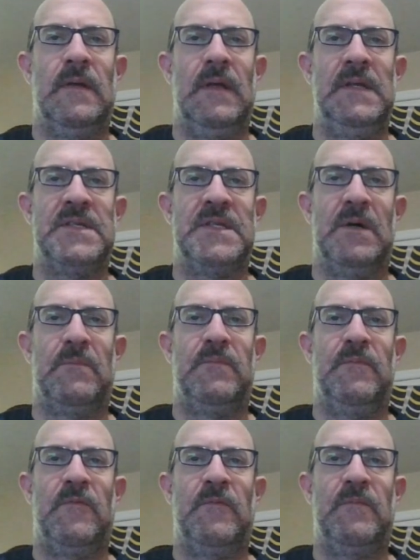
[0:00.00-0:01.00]
He's still,
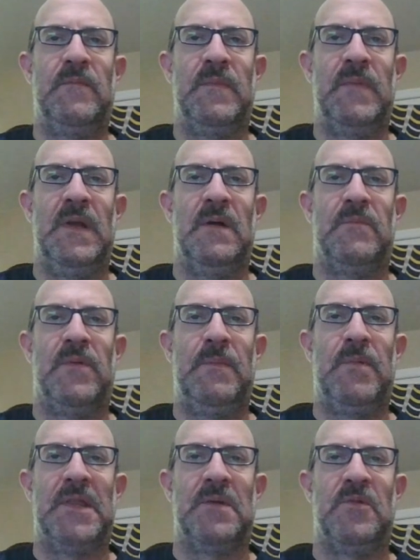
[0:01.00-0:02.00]
he
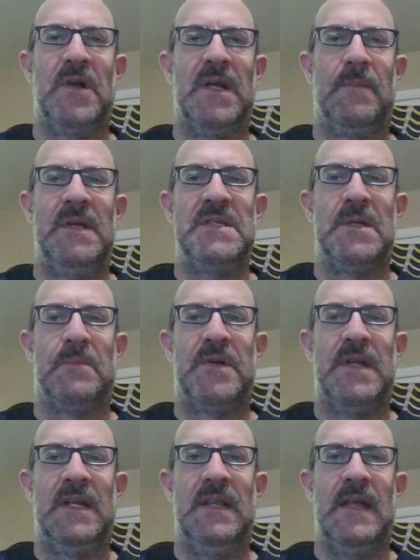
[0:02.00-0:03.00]
brought the rook up, but he's still
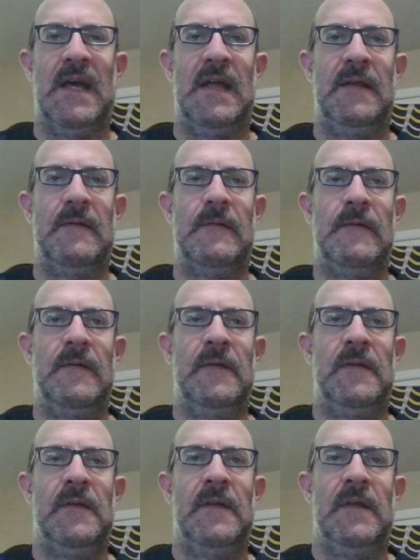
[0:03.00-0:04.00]
protecting that.
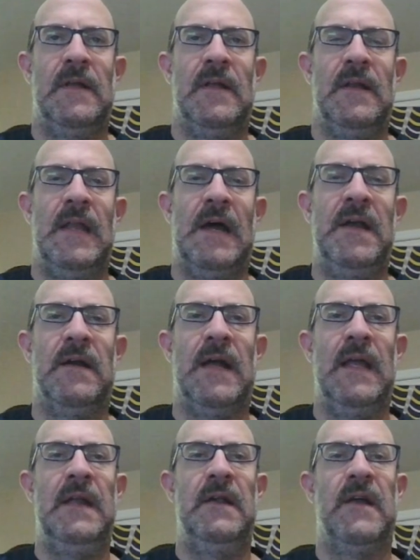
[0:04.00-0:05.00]
Now here
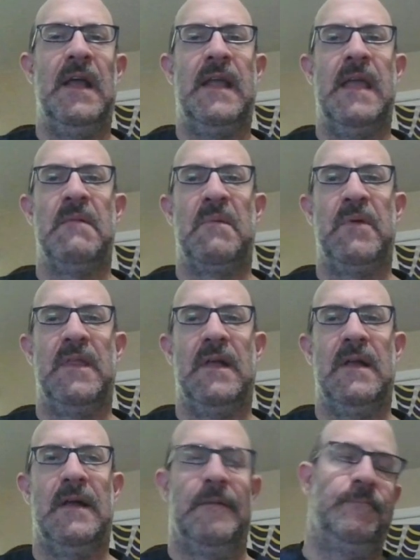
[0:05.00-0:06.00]
I came up with
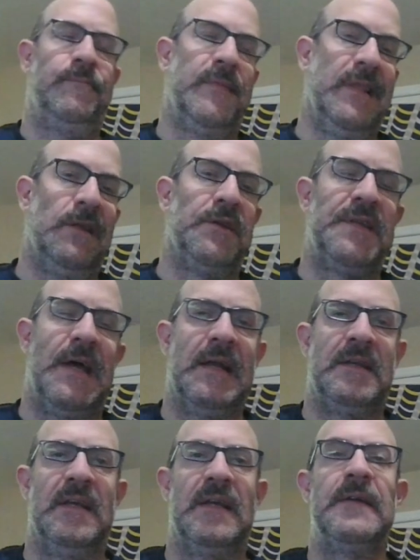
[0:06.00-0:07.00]
a little
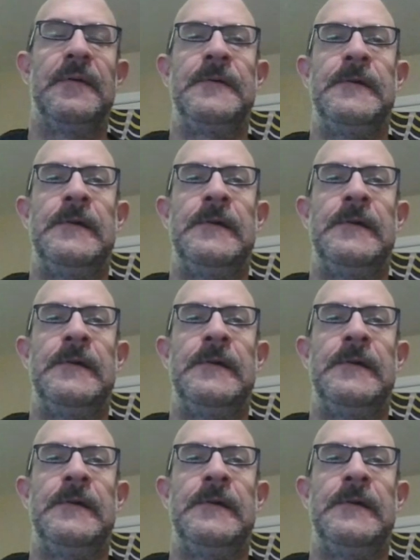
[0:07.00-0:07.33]
tactic,